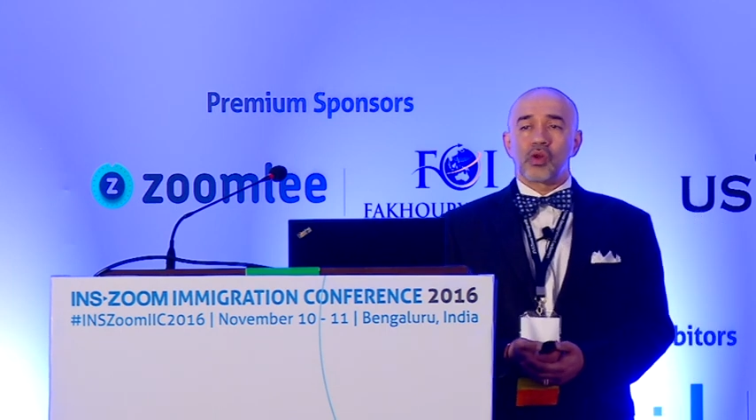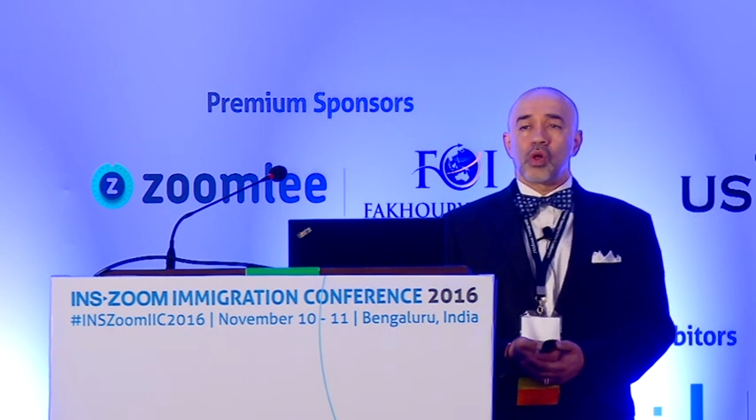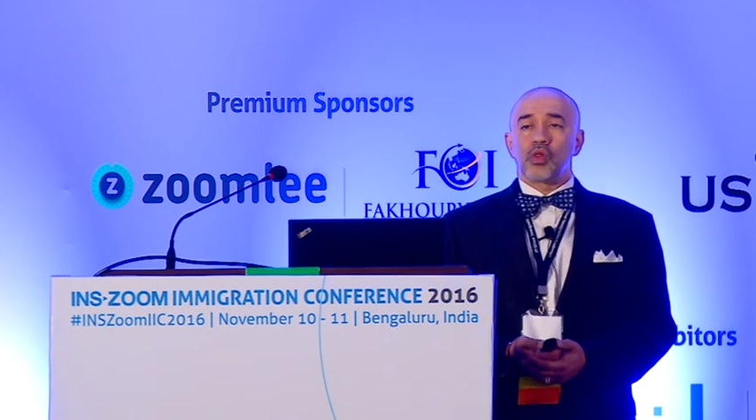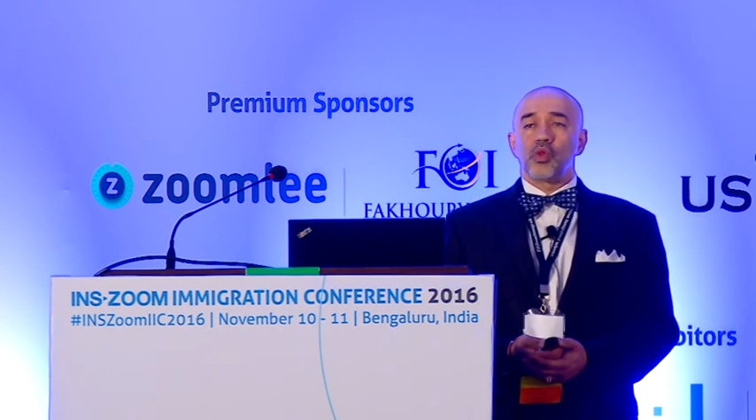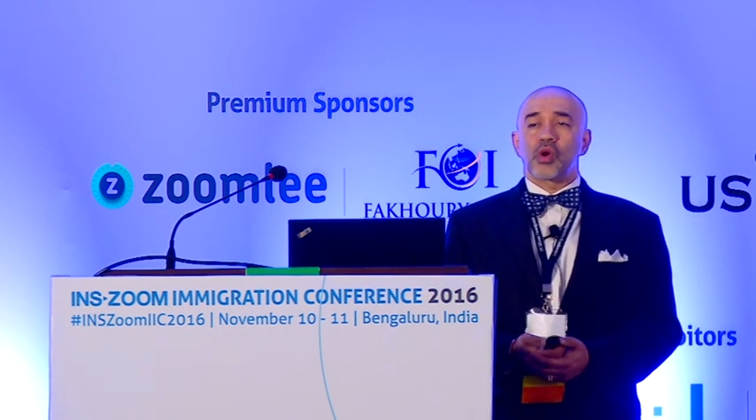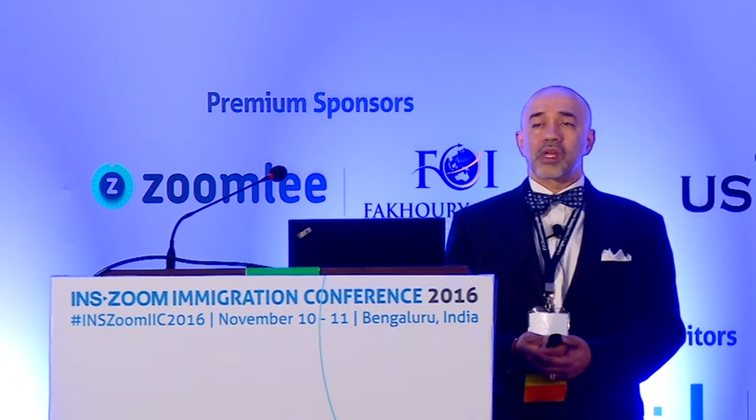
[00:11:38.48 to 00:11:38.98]
all
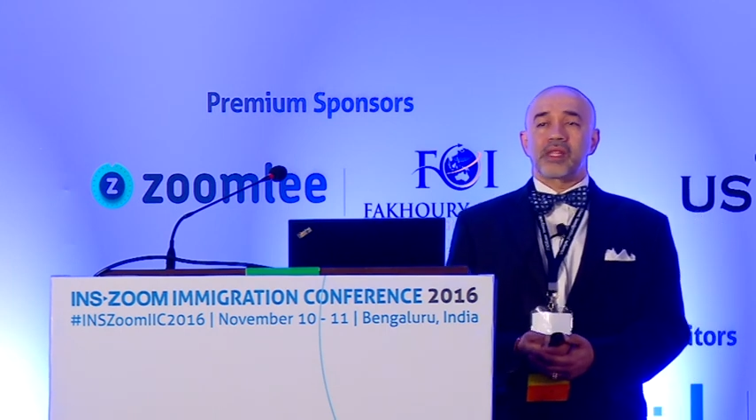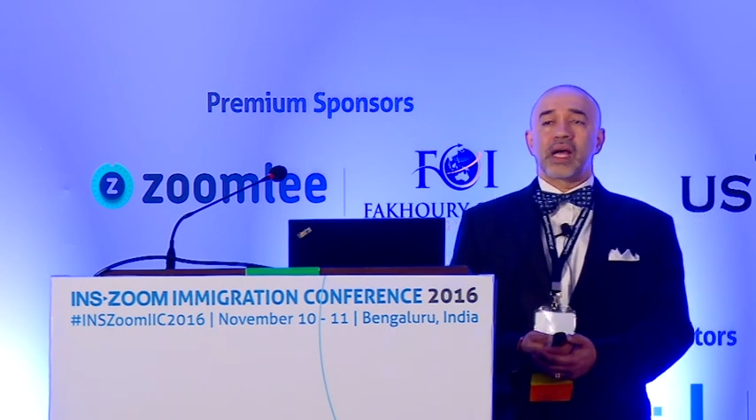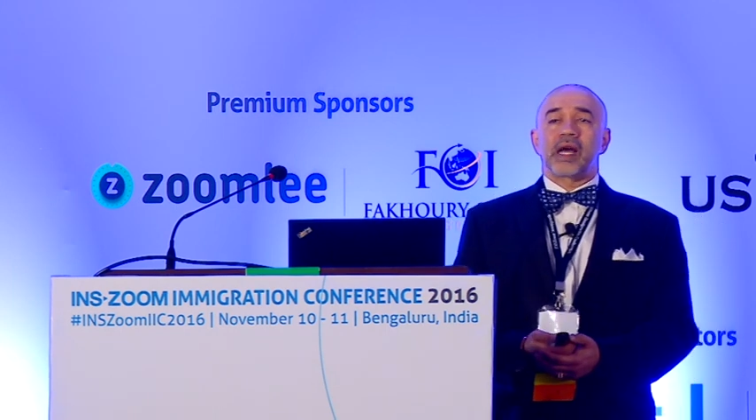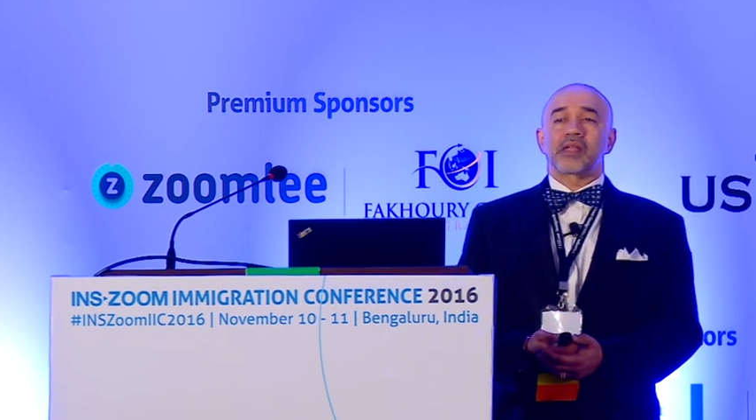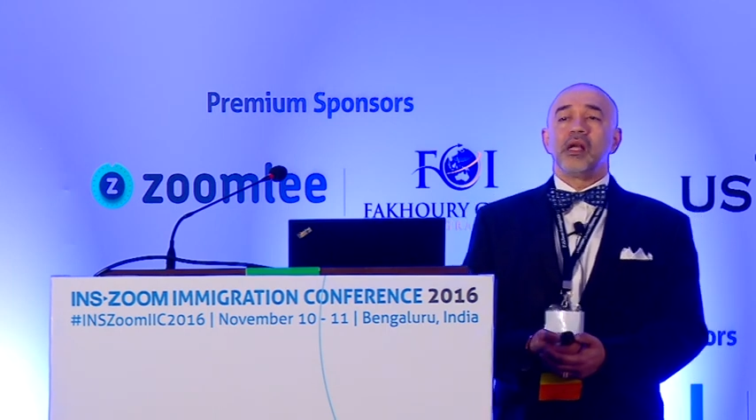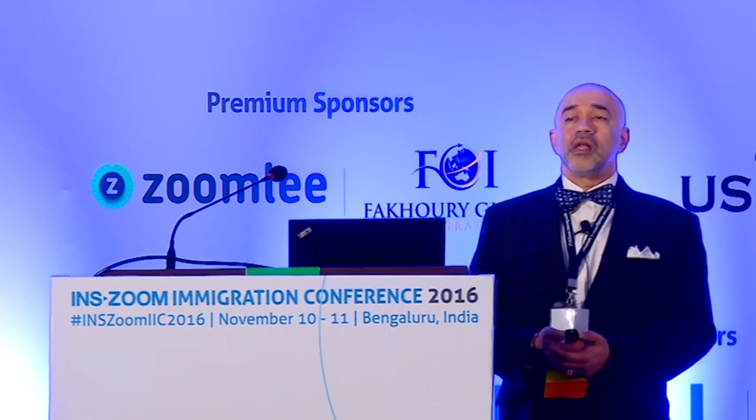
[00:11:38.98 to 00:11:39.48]
look at
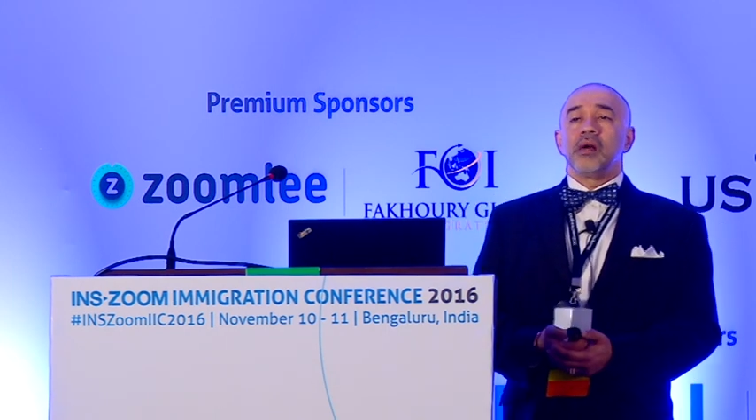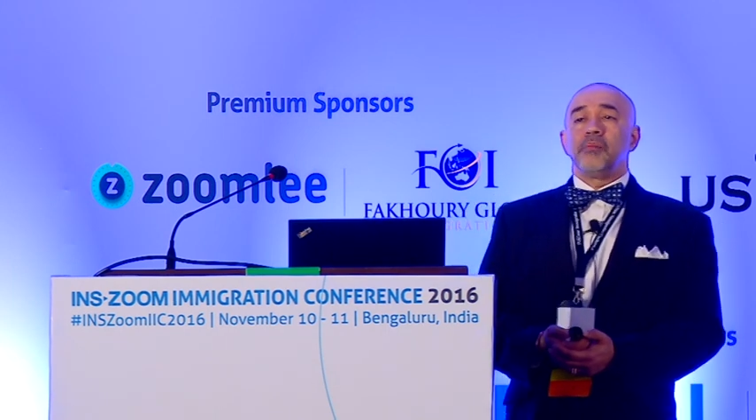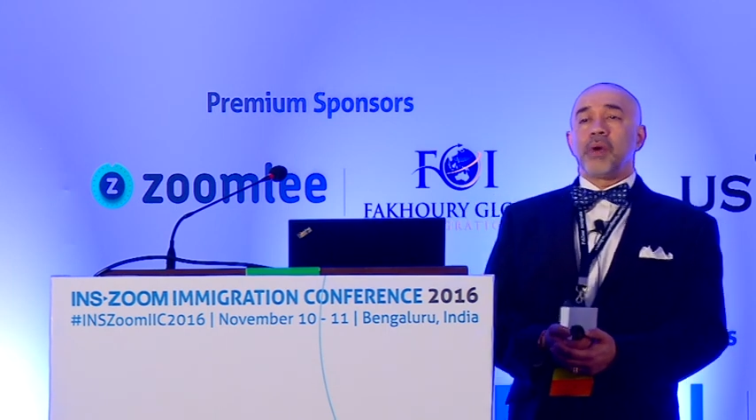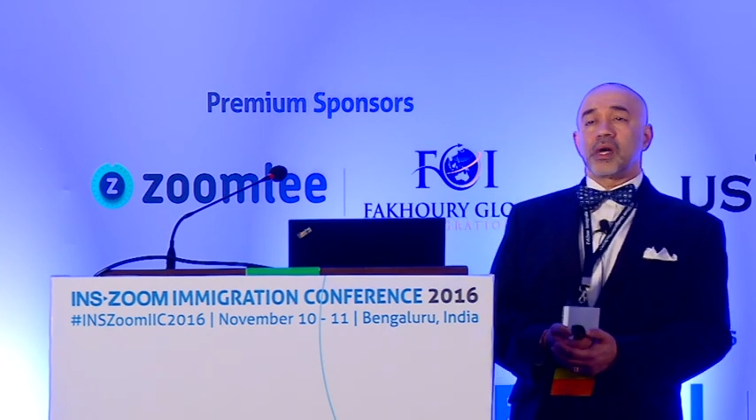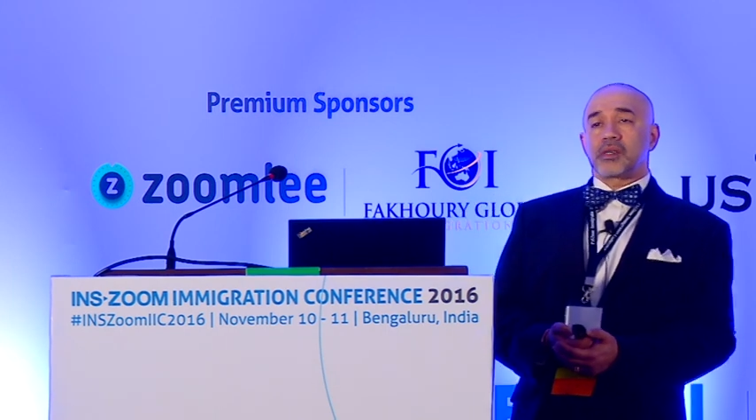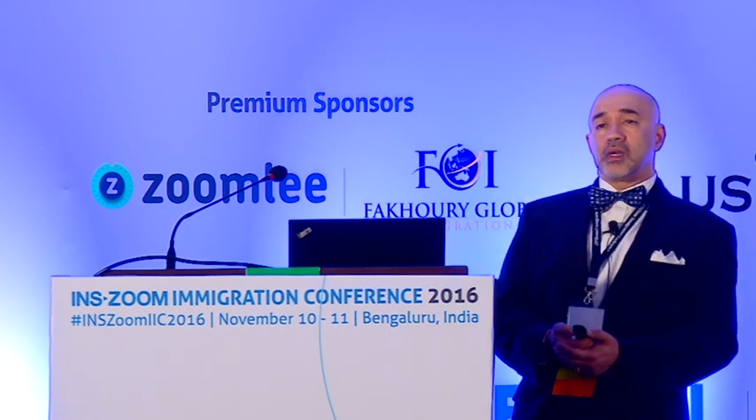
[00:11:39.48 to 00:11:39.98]
that,
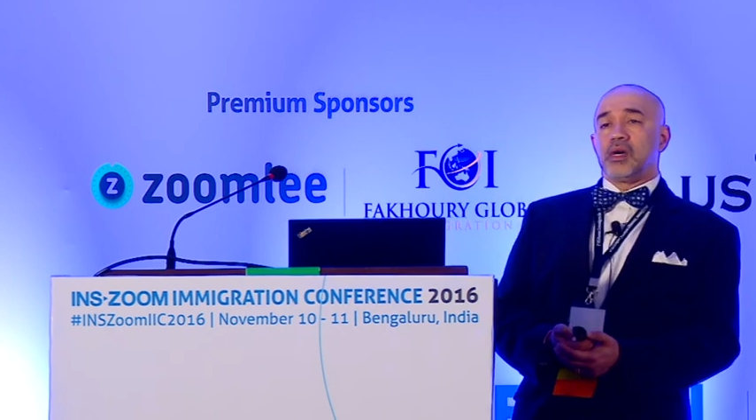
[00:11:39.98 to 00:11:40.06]
but